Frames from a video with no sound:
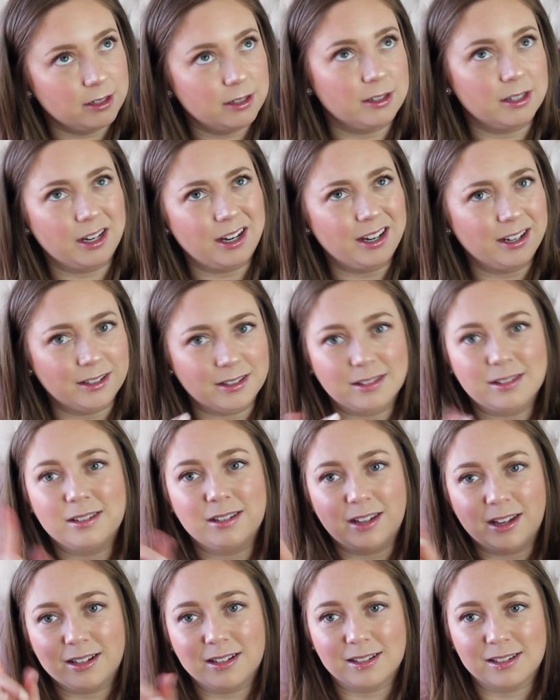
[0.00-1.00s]
Z's,
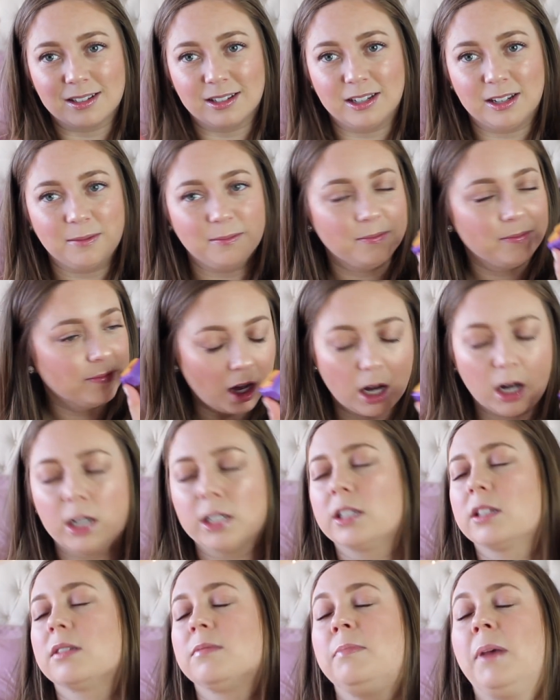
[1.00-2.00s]
get in sleep. Oh,
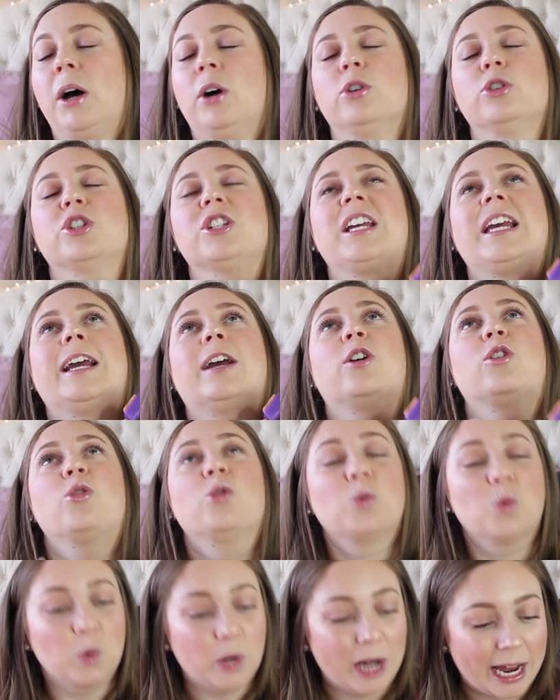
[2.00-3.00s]
it smells
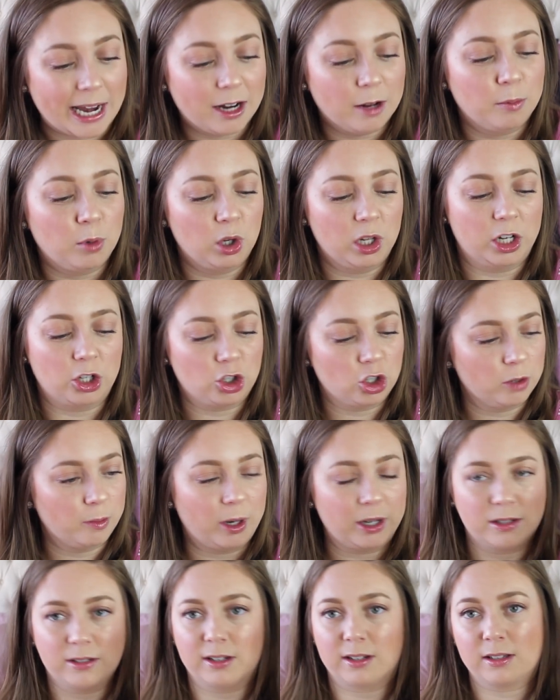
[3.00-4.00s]
incredible. I should have
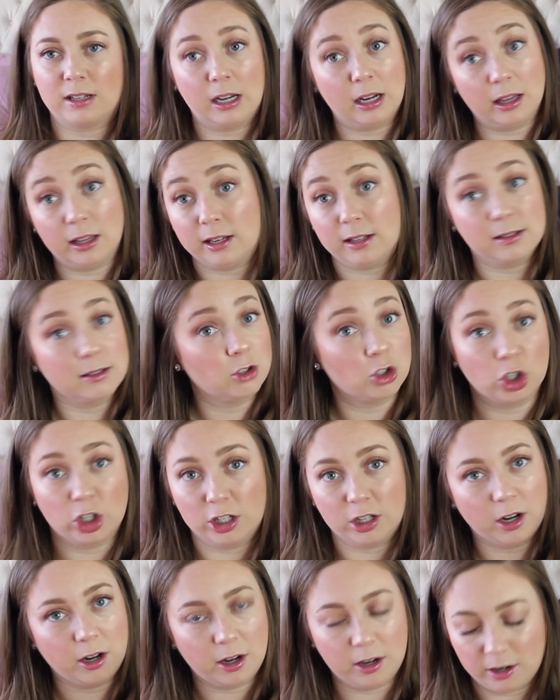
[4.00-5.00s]
bought sixteen of these. Should have
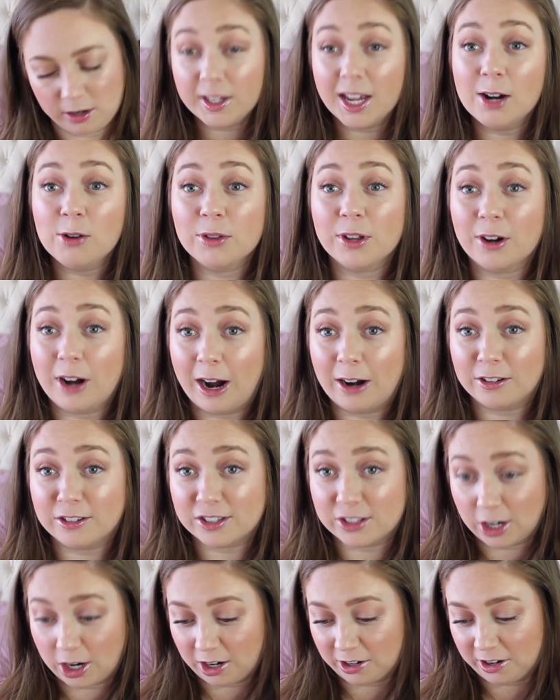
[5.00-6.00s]
done it. Oh, they're out of
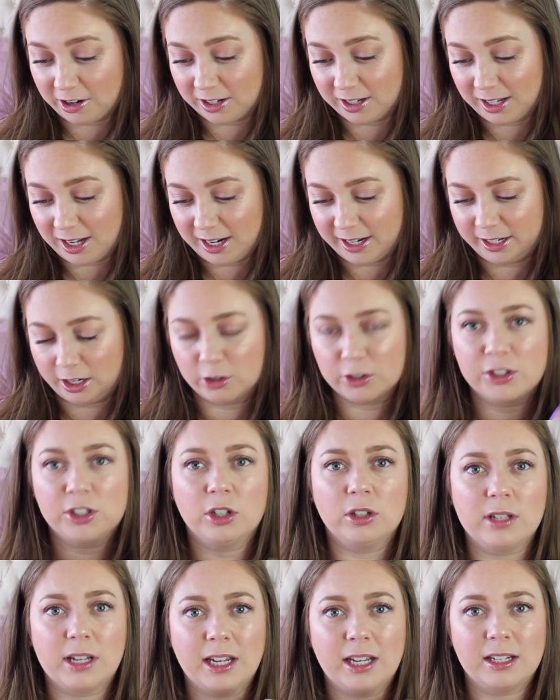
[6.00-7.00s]
stock online. I'll
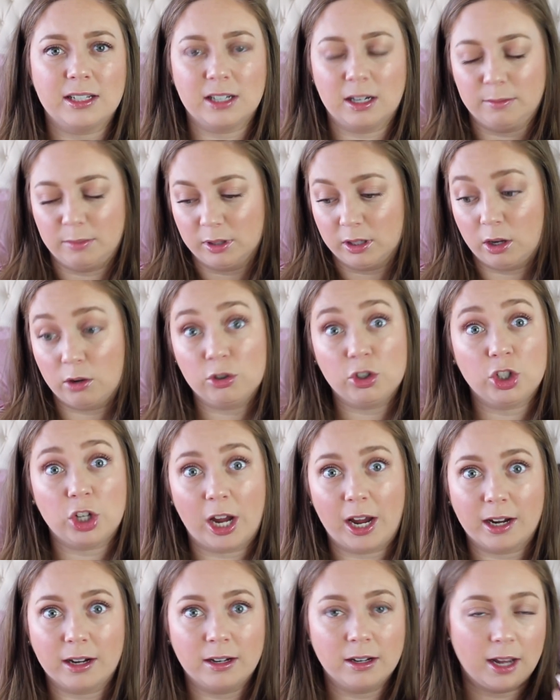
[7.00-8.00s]
still link it down below.
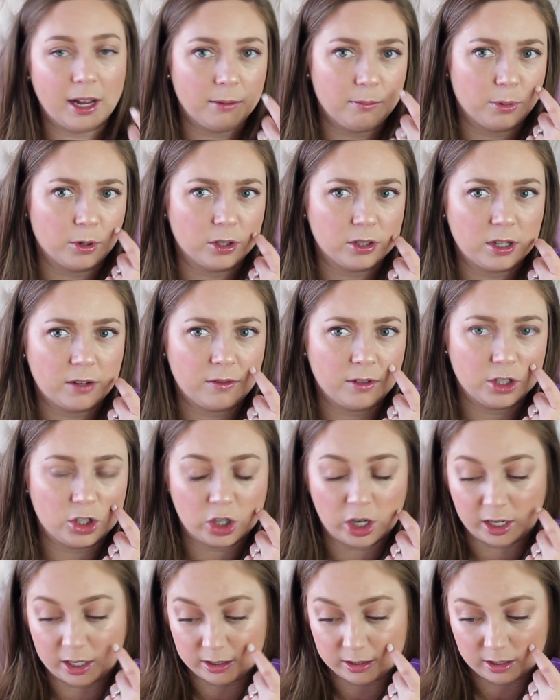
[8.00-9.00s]
Check, but definitely
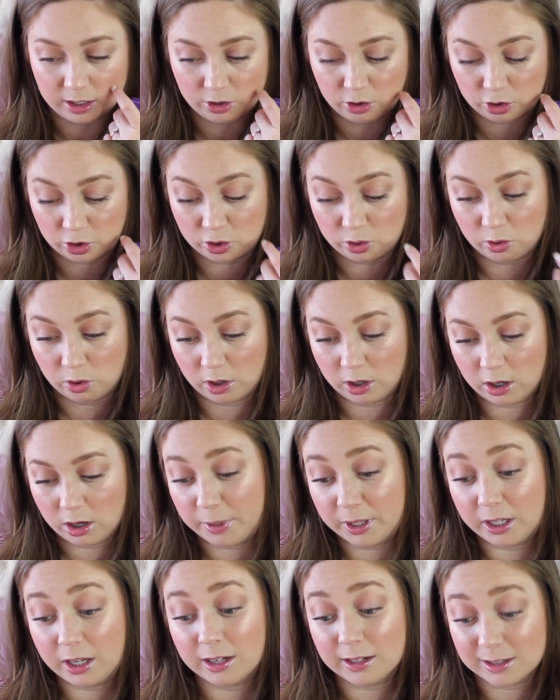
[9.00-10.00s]
check inside your store,
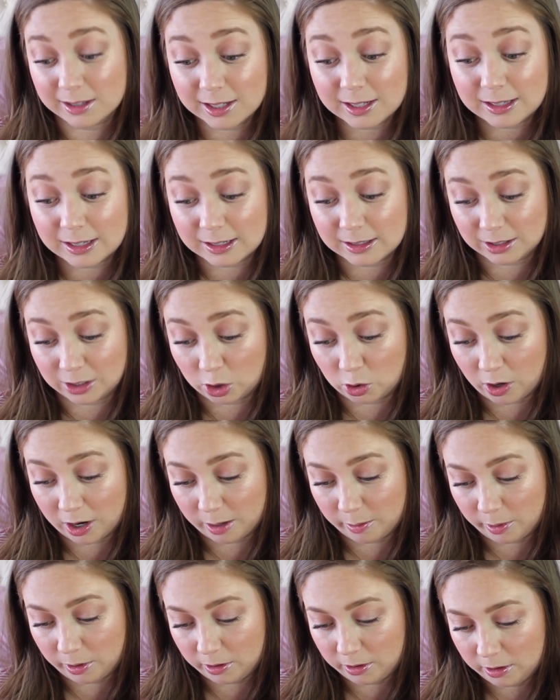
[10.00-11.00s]
because this is
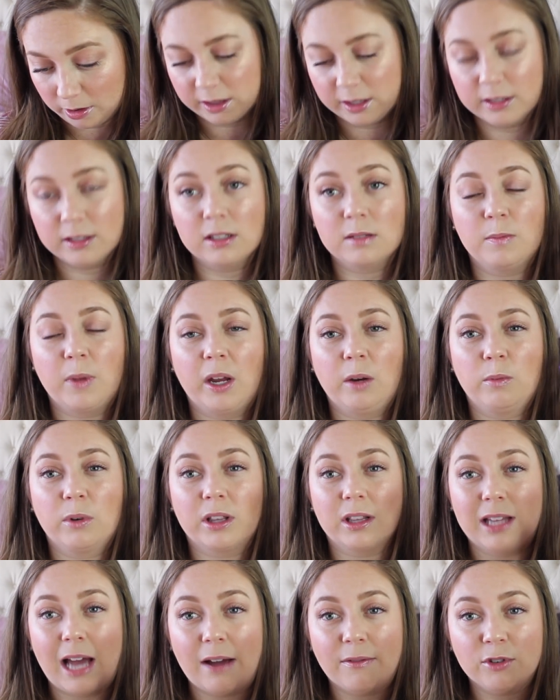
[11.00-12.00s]
incredible. This is made
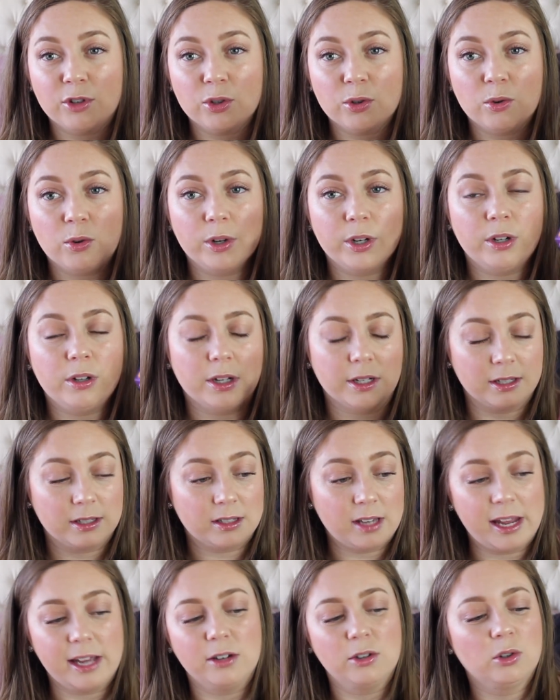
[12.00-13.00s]
with lavender oil and
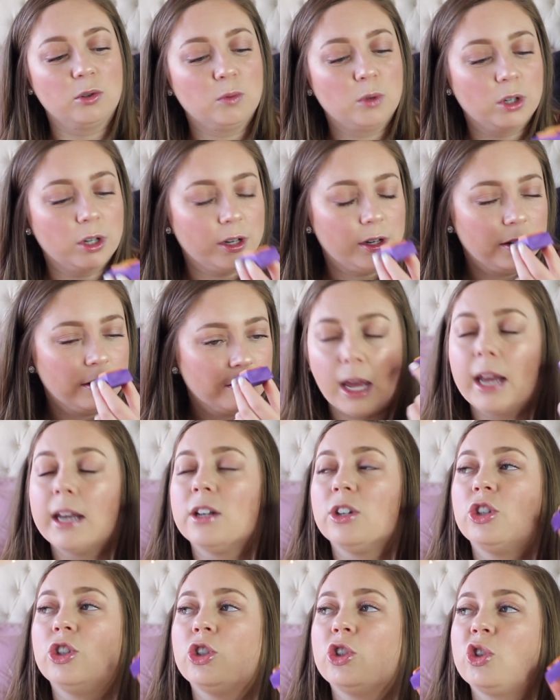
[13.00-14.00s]
sandalwood, and